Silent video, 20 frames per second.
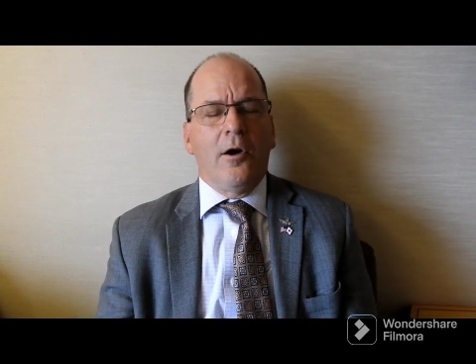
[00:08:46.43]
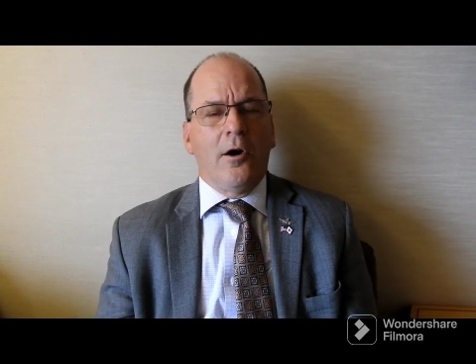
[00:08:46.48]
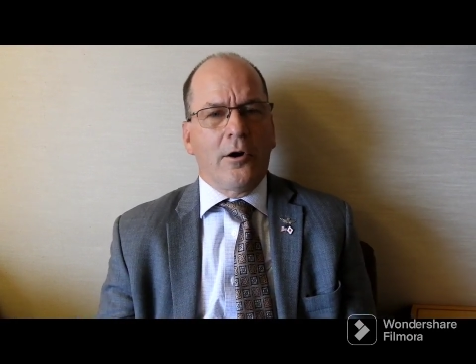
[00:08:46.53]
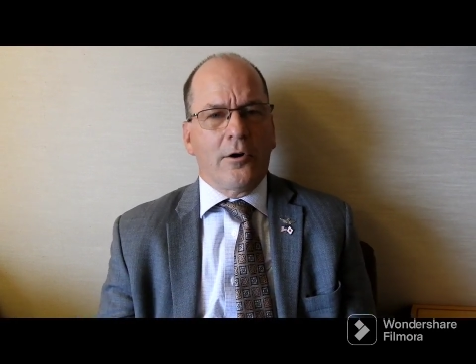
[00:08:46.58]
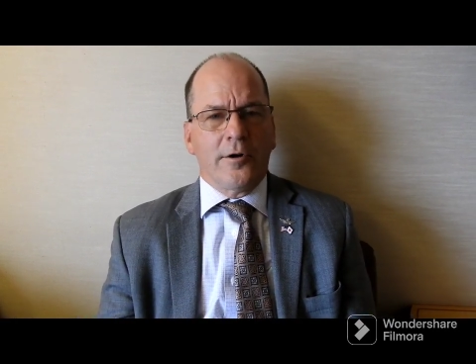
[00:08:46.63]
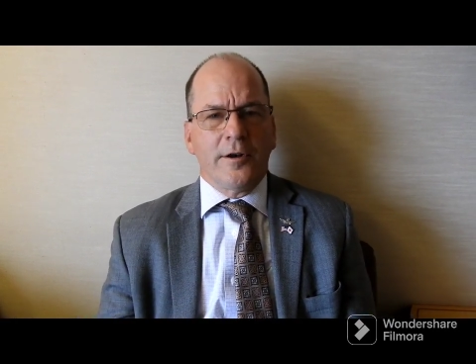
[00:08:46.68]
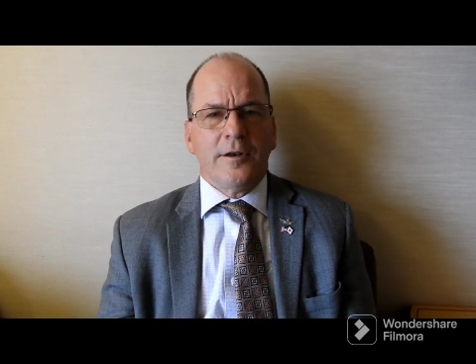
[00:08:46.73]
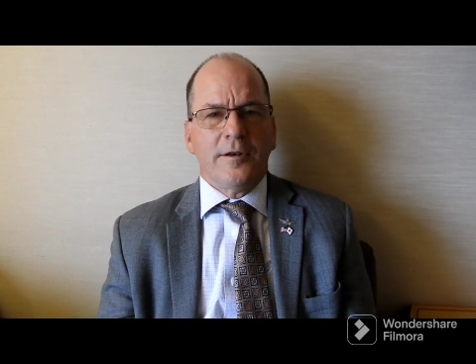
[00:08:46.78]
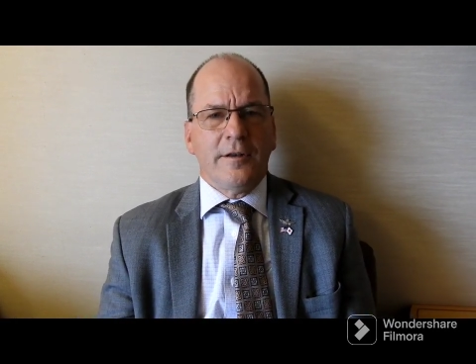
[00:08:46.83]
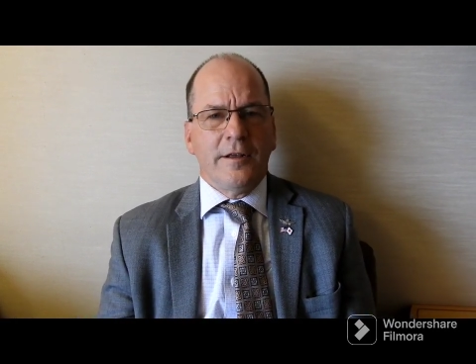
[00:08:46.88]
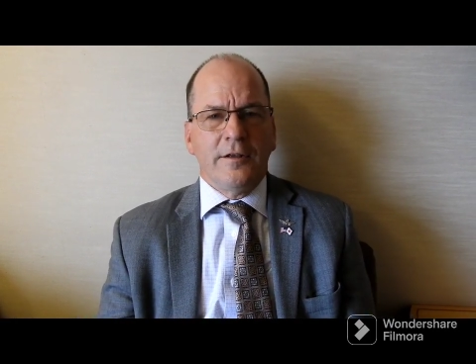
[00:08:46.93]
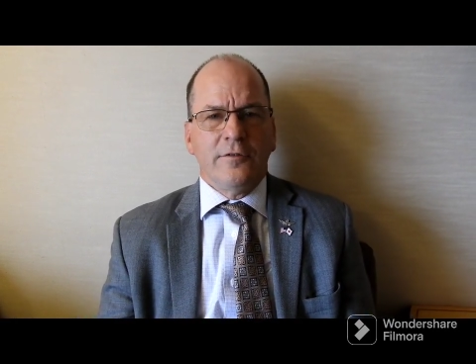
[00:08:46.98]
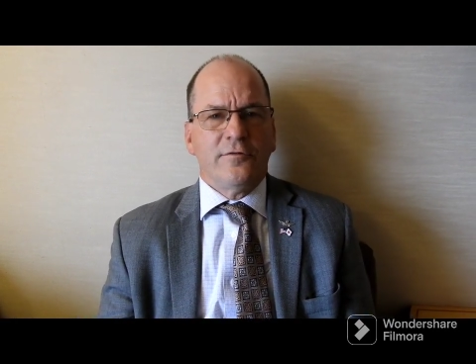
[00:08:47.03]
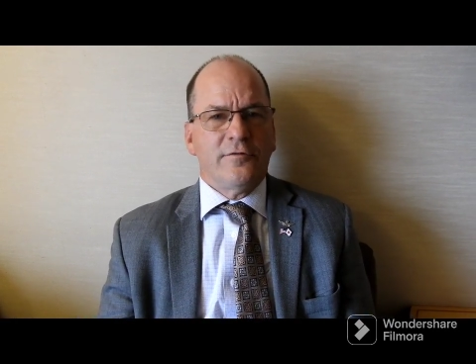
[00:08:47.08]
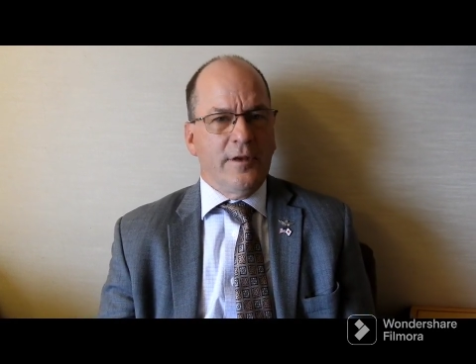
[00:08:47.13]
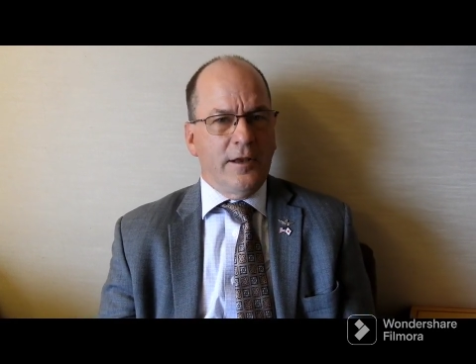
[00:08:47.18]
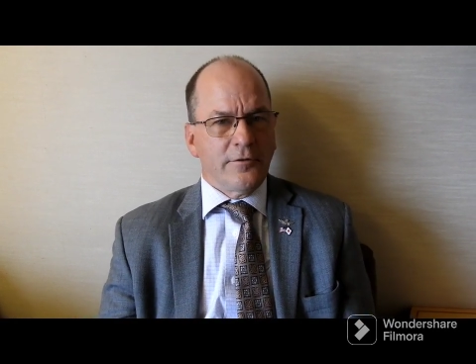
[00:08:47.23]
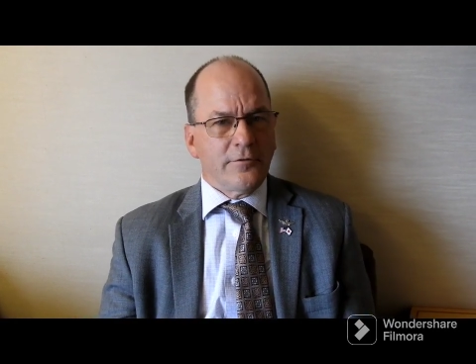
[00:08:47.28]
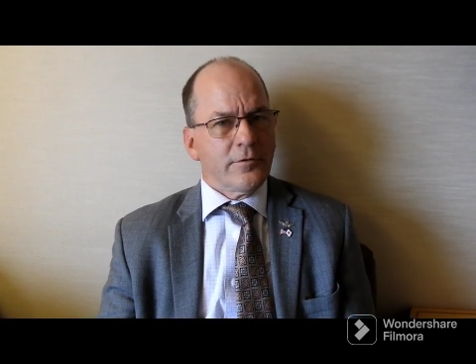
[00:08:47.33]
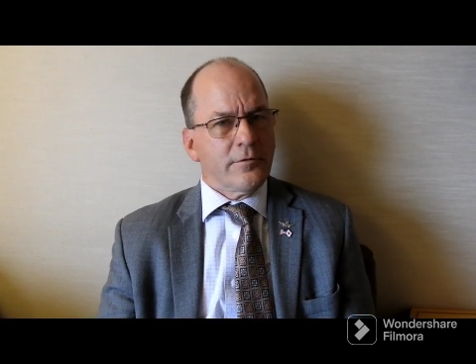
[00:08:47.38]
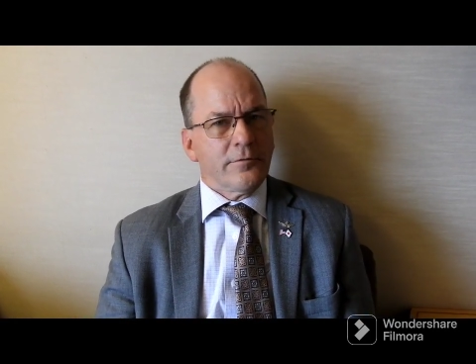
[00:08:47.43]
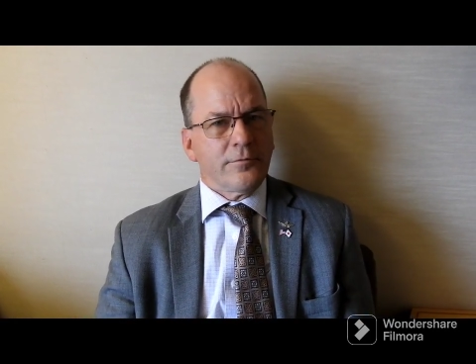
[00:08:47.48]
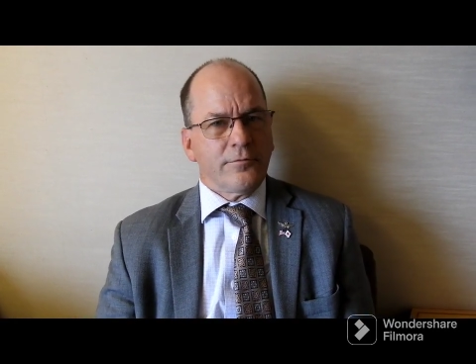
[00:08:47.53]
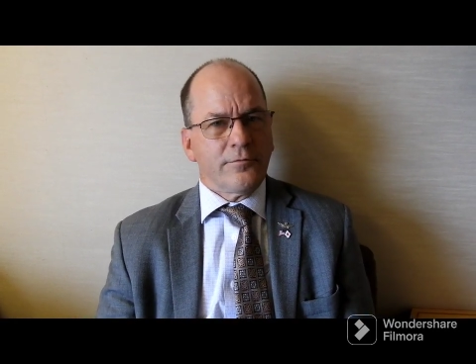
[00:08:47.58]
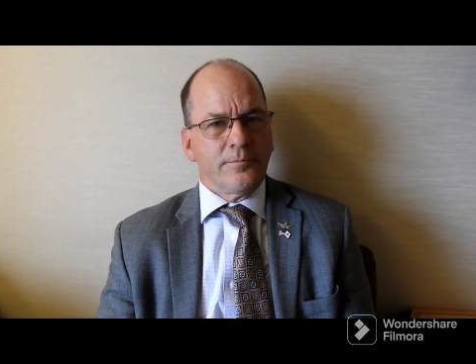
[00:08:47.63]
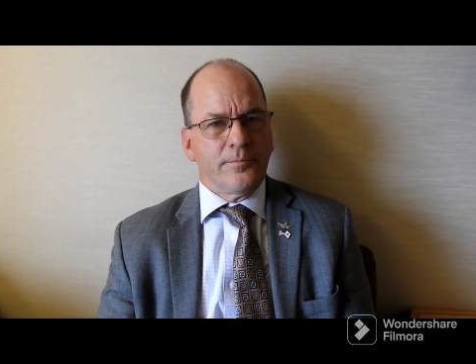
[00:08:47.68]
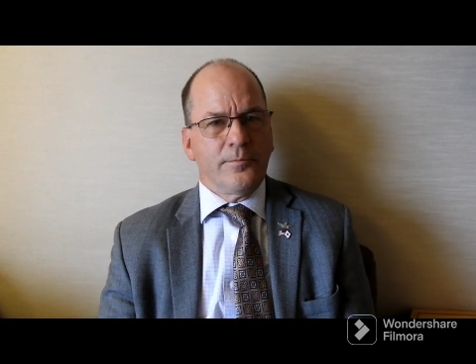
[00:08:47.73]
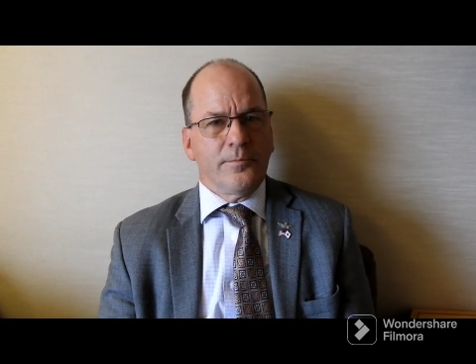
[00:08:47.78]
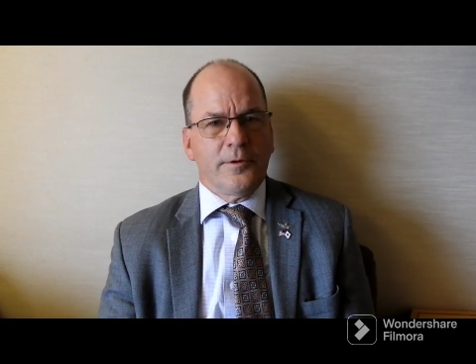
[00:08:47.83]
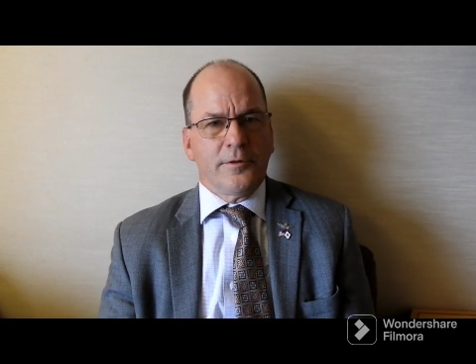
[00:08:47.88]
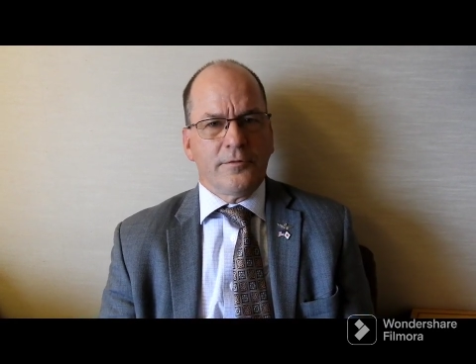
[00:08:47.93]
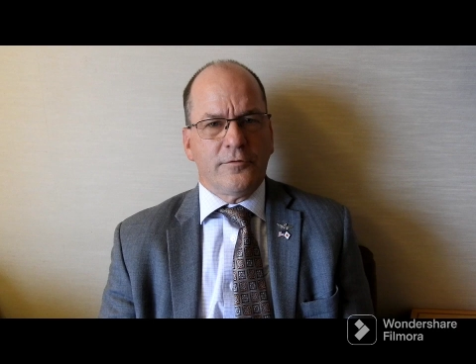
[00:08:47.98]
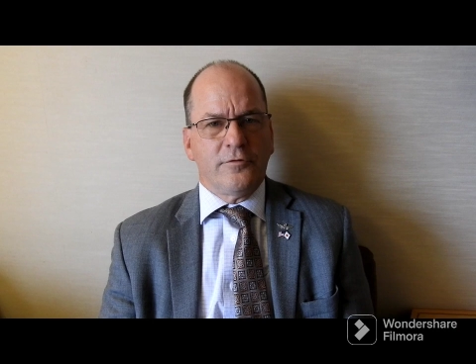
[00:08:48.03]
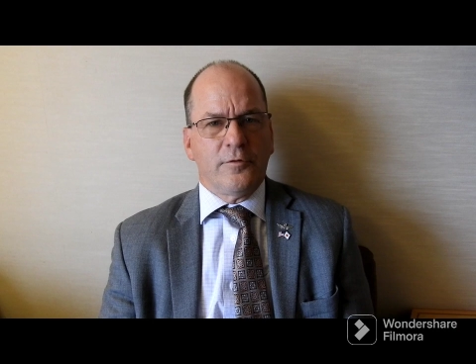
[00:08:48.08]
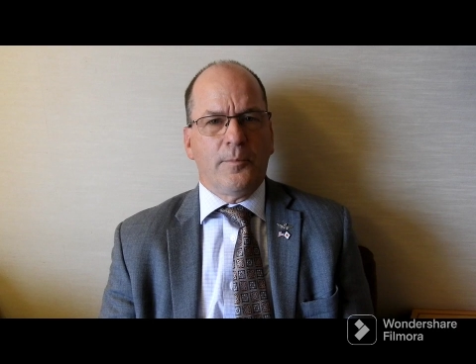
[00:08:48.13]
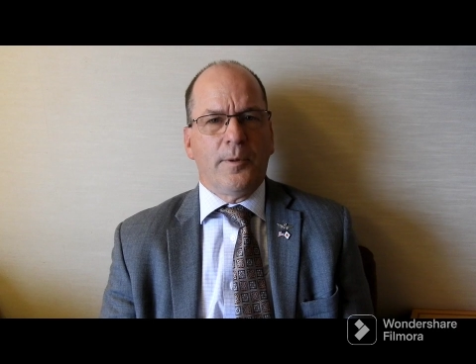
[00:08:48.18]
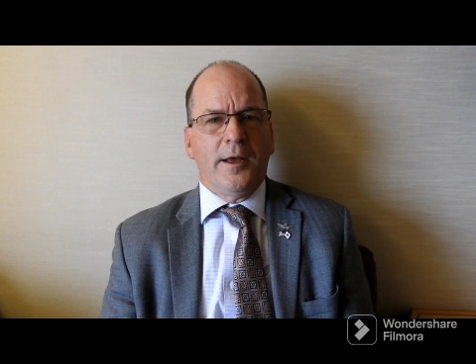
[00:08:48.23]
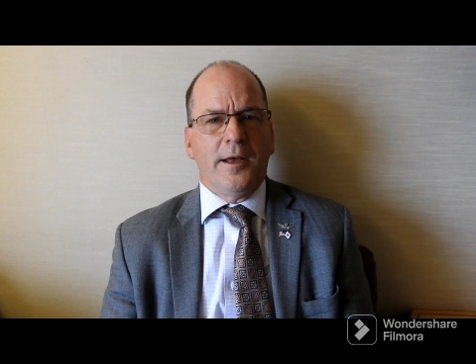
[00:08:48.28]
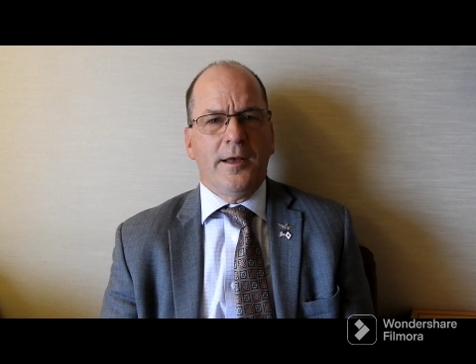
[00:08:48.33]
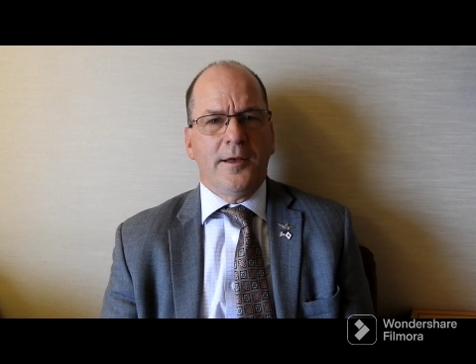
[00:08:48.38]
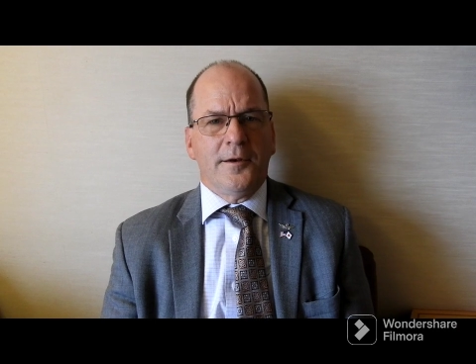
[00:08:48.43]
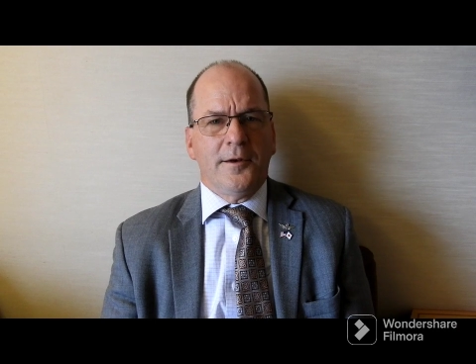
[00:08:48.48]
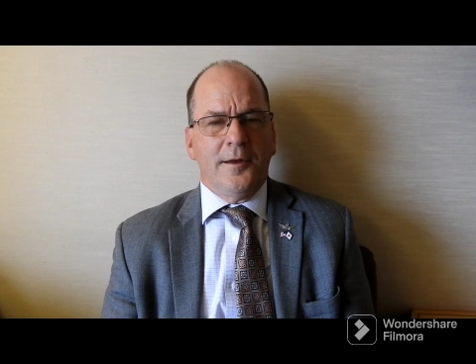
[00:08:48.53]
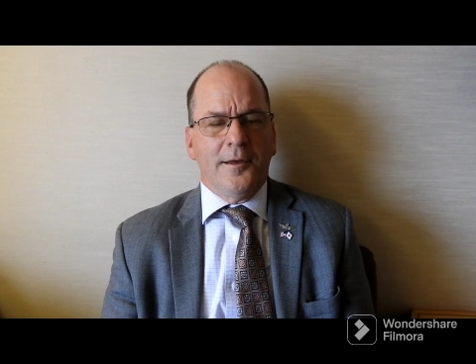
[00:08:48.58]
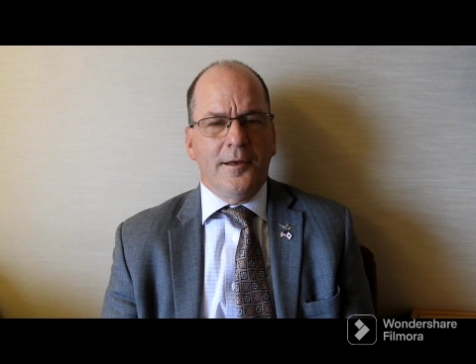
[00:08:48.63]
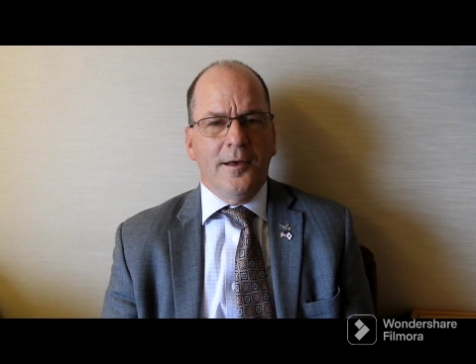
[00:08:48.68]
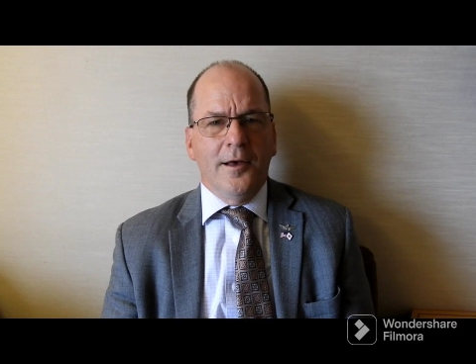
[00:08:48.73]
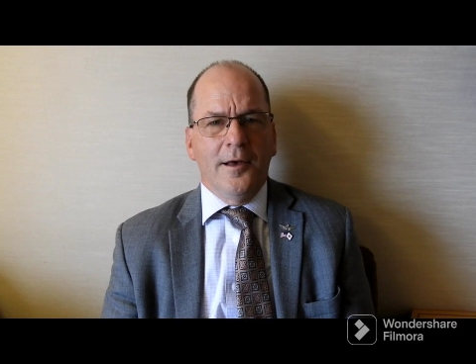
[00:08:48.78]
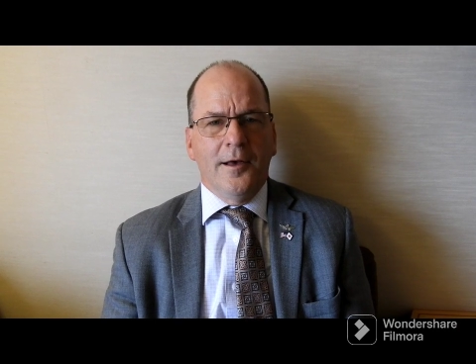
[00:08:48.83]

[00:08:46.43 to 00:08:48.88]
R and D centers with Japan.